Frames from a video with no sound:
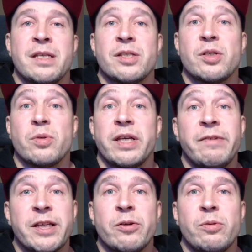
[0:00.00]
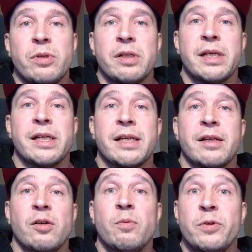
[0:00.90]
So give it a go
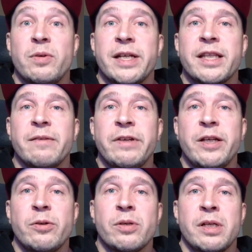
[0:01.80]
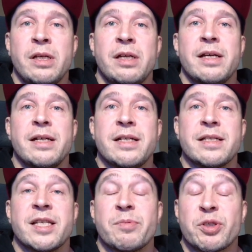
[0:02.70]
and hope you liked the video. Uh,
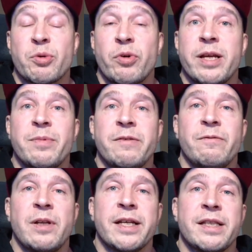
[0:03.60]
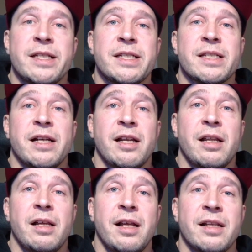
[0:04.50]
subscribe if you like this.
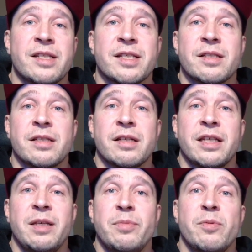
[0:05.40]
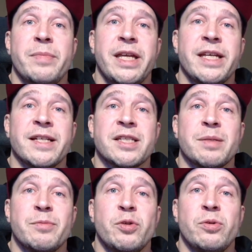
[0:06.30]
I'll, I'll just uh, keep on making
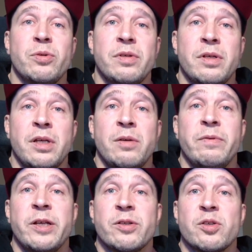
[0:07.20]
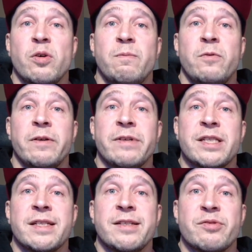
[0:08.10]
some new videos, hopefully
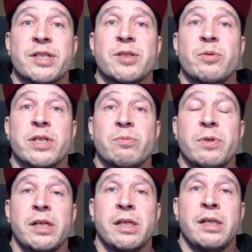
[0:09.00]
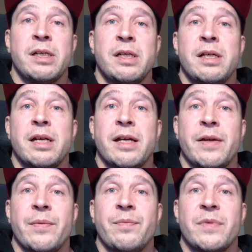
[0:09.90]
which interest you as well.
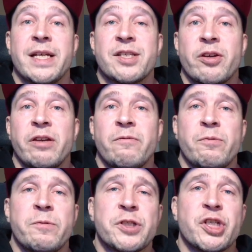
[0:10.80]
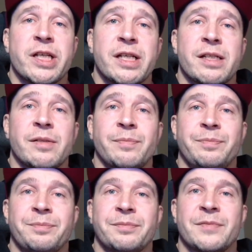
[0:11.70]
Uh, Thanks again for watching and
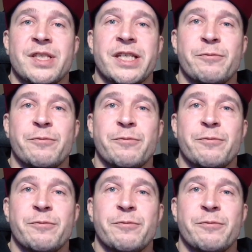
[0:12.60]
see